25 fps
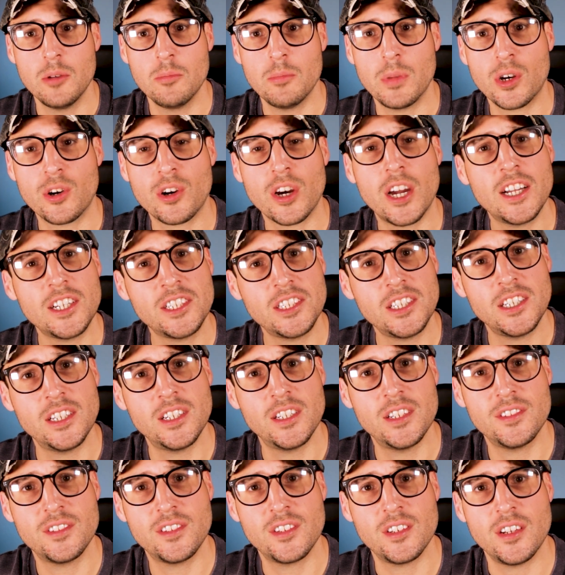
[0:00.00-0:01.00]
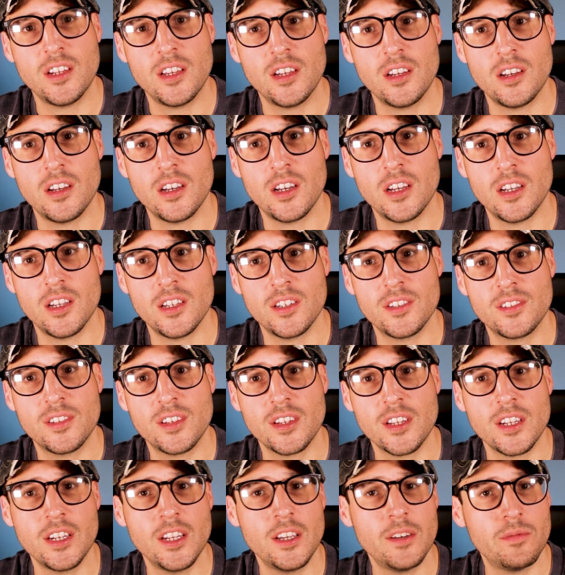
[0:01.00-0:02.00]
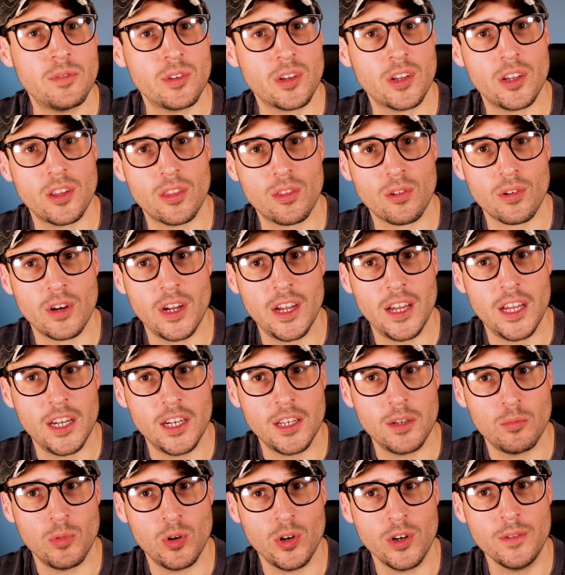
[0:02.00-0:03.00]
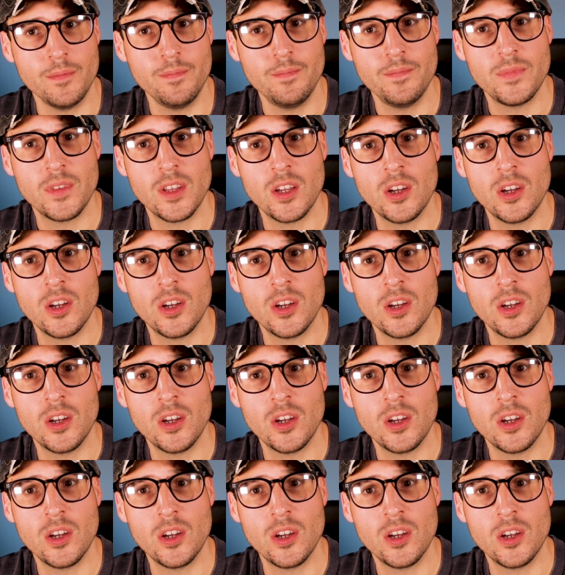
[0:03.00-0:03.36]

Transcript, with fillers: but crashing isn't a significant threat anymore,